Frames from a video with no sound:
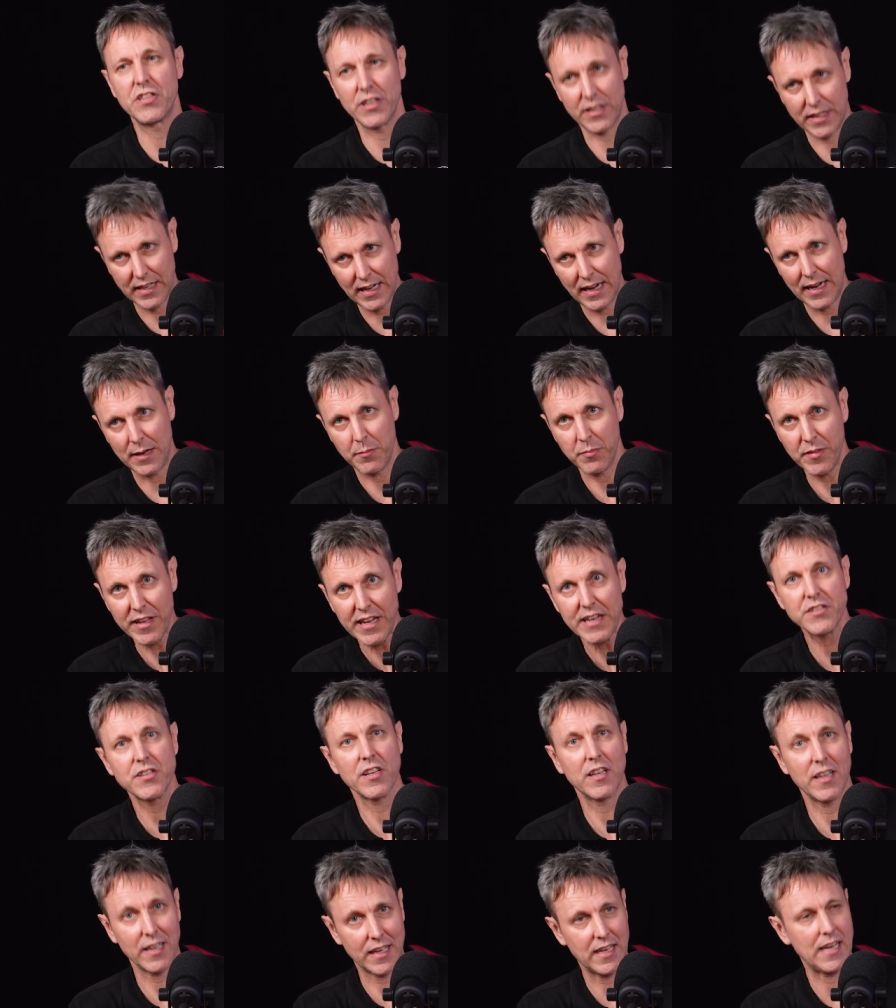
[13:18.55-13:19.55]
the game.
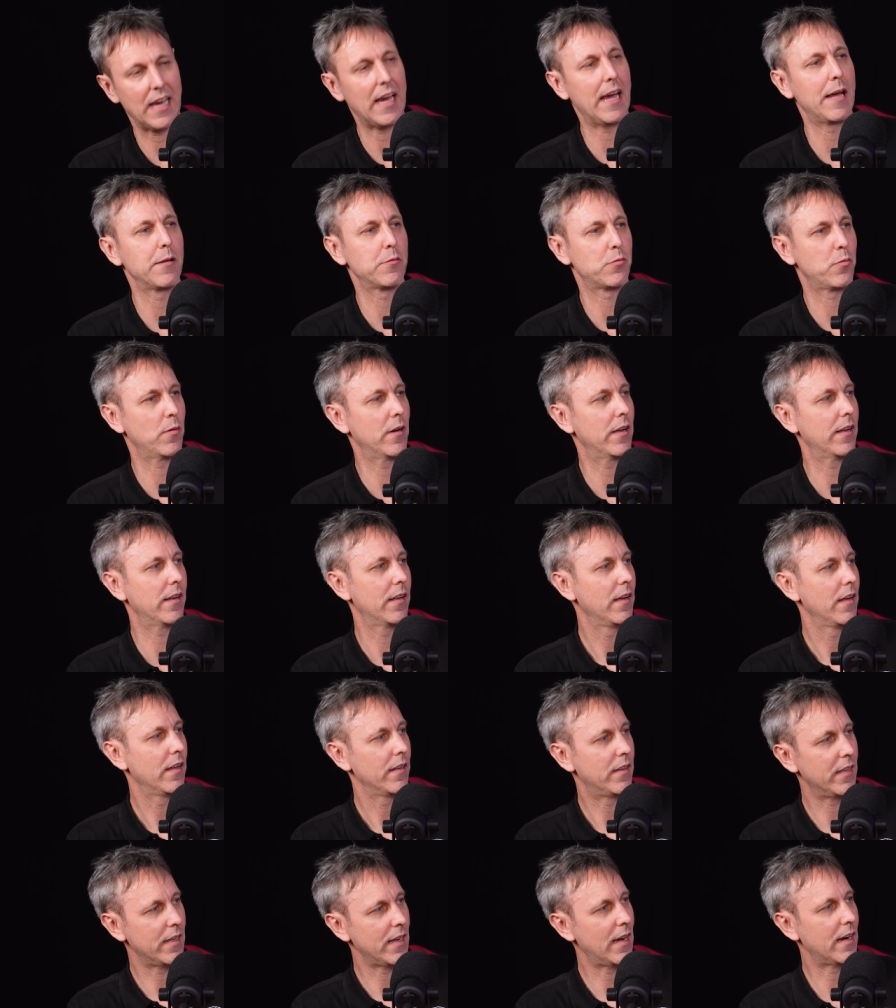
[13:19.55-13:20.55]
These are the games where
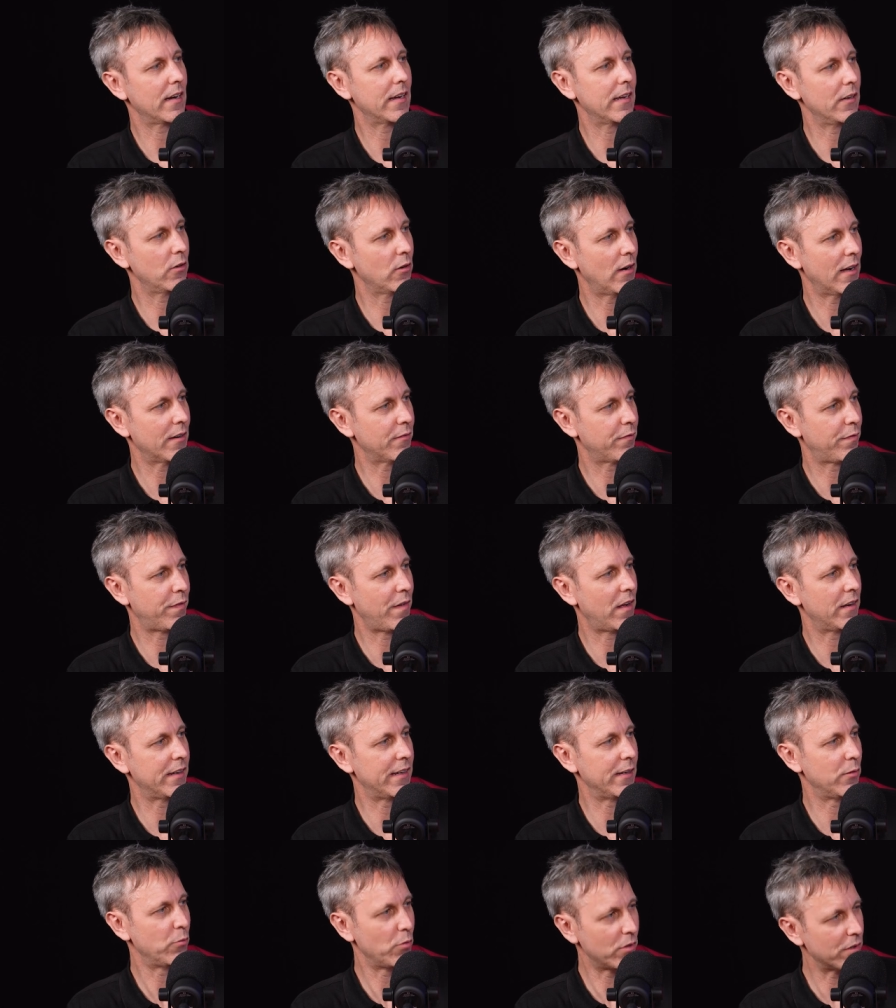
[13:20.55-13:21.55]
the young Ilhan
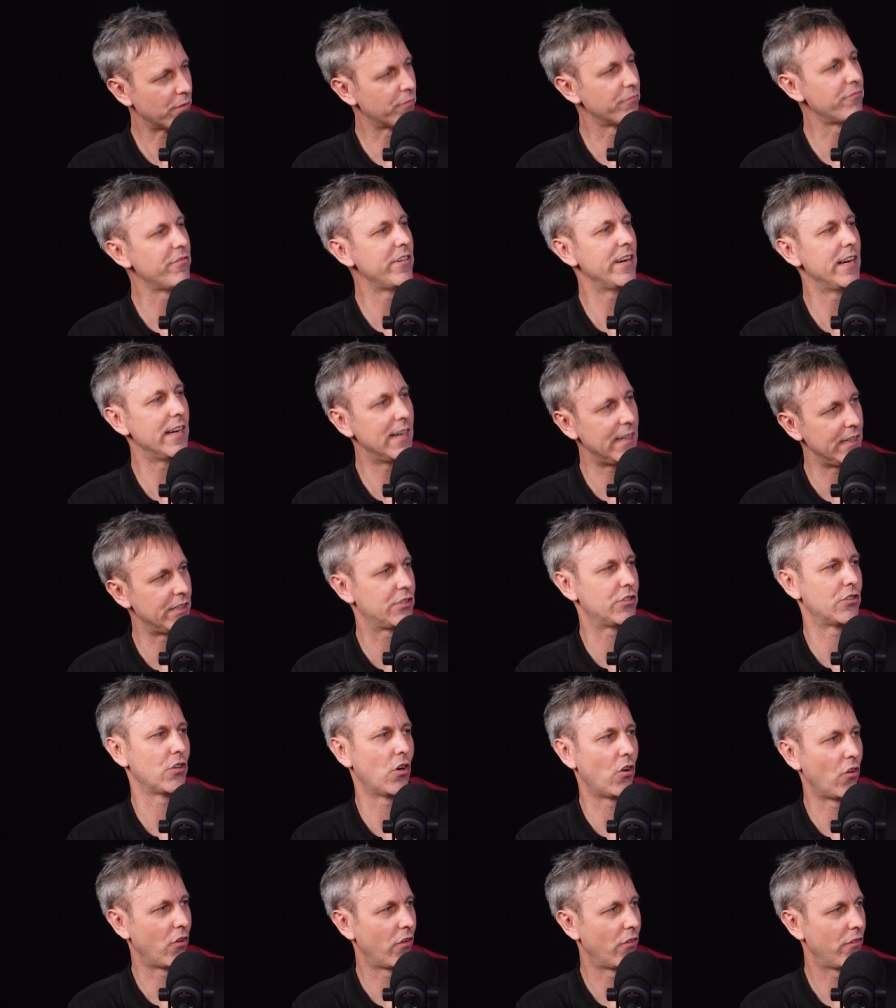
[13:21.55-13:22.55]
Fandi would have really
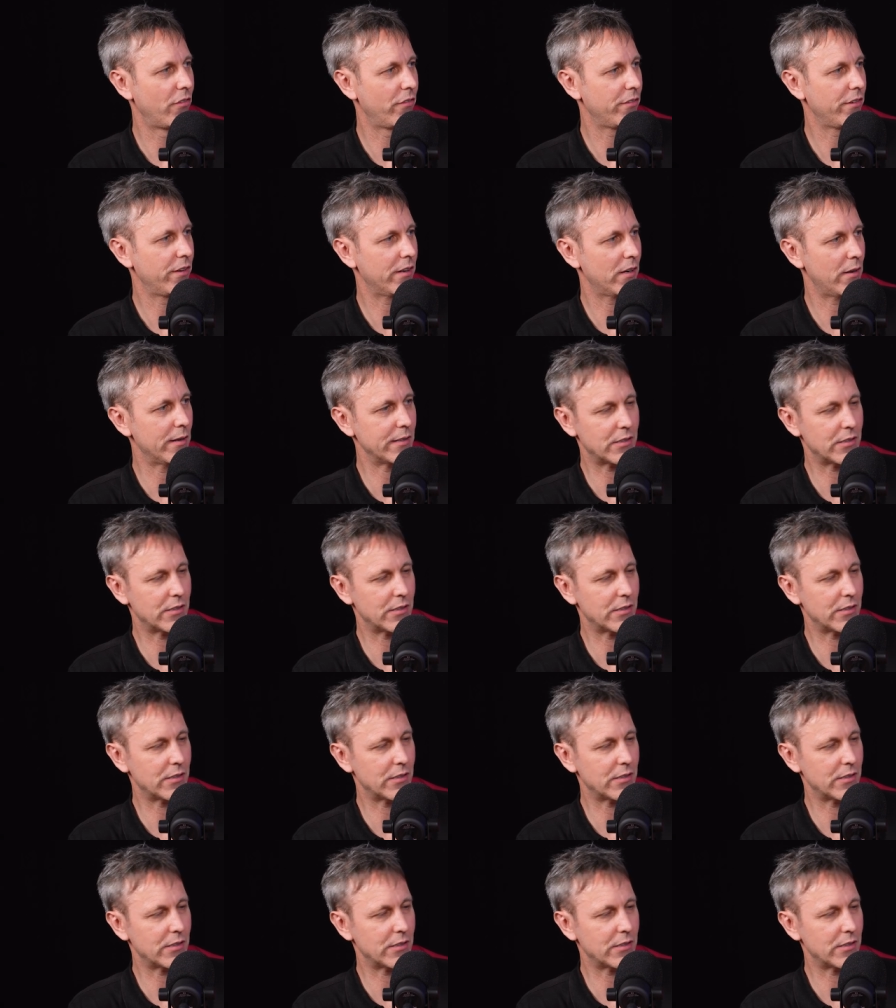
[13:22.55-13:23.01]
shone. Yep. You know,